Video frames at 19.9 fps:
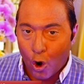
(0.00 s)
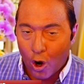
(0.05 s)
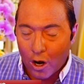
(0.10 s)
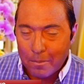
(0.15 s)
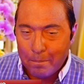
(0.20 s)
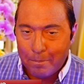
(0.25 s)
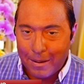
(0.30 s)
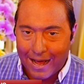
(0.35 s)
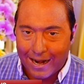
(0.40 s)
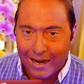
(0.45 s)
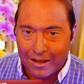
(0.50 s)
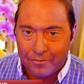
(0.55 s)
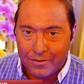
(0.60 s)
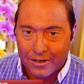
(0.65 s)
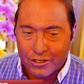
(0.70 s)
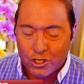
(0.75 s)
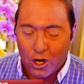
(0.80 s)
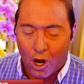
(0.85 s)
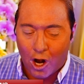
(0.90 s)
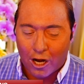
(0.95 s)
Your
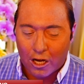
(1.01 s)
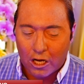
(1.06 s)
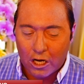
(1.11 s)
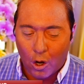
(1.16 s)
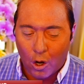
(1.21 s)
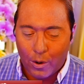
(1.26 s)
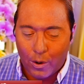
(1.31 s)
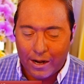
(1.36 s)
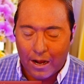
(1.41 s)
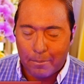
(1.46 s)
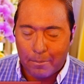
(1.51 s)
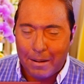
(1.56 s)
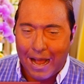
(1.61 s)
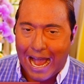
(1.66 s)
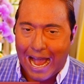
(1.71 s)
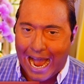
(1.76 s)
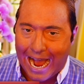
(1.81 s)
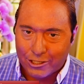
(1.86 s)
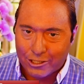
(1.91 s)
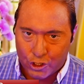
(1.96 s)
benefits are
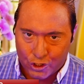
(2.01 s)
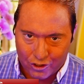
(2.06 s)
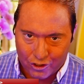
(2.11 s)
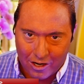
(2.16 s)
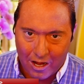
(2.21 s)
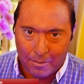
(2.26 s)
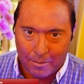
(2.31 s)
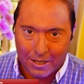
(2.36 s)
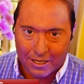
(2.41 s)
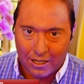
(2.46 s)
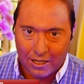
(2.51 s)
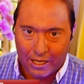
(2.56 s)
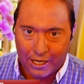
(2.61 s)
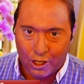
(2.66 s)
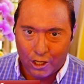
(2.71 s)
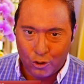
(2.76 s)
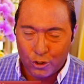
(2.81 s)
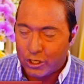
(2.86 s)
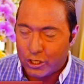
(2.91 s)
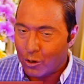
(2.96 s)
going up
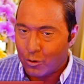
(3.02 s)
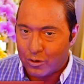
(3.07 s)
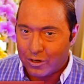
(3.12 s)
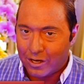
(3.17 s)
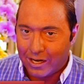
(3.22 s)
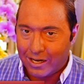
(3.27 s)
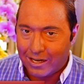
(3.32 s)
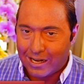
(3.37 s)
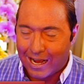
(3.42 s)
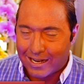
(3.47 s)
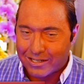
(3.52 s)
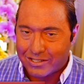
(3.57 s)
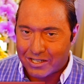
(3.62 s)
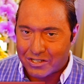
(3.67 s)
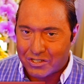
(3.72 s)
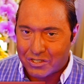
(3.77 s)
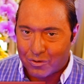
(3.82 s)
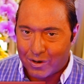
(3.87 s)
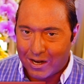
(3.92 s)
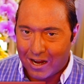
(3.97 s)
astronomically. You don't
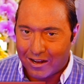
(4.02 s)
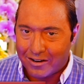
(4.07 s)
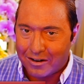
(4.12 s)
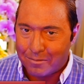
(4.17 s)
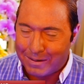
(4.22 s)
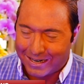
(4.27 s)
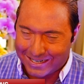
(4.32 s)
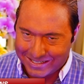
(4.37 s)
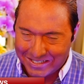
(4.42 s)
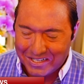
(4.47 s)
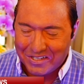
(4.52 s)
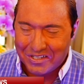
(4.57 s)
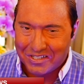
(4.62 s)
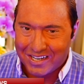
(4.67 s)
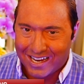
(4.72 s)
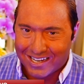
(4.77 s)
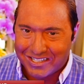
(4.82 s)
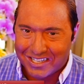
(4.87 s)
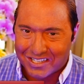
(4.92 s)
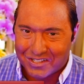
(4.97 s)
need S S three hundred
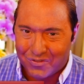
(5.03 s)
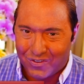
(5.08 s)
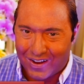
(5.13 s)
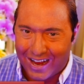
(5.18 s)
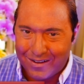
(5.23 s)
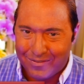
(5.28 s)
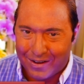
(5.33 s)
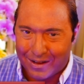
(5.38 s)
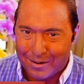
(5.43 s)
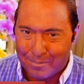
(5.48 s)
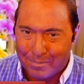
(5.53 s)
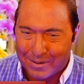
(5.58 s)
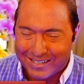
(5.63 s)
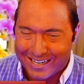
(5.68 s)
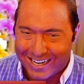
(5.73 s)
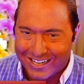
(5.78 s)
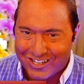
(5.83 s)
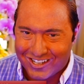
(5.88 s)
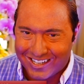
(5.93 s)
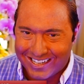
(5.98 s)
because this is S S five
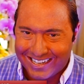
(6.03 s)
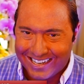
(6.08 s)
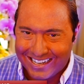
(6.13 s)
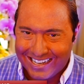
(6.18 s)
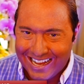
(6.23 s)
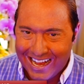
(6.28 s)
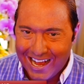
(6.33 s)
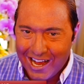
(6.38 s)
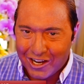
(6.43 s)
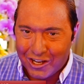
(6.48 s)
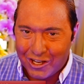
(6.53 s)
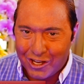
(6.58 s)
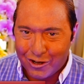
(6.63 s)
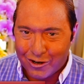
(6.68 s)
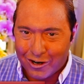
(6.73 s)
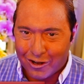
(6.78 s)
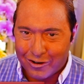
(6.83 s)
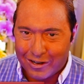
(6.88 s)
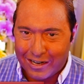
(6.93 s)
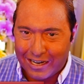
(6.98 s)
hundred potentially.
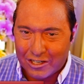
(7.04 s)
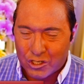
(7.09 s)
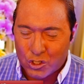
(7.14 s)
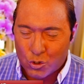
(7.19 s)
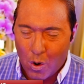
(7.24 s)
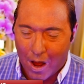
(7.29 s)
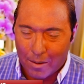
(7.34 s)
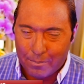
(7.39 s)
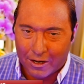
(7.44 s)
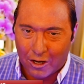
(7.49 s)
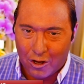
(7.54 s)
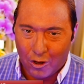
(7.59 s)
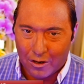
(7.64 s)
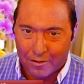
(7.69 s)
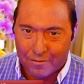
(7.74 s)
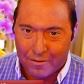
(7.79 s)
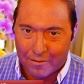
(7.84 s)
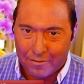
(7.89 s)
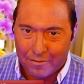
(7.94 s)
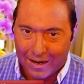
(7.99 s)
You don't need
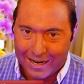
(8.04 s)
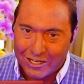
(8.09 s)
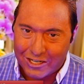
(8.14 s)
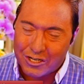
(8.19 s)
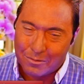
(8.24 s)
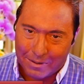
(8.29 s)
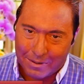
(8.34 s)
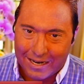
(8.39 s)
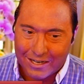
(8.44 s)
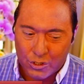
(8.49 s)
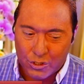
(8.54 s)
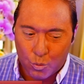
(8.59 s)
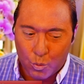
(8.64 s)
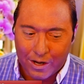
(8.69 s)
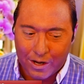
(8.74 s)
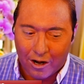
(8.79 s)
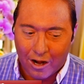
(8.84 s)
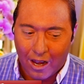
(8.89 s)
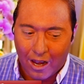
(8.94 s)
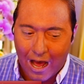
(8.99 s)
swapping COLA for inflation
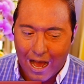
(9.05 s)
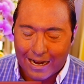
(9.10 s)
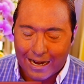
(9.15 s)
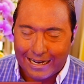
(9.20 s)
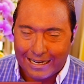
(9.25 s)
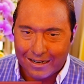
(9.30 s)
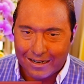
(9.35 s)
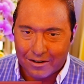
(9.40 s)
because we are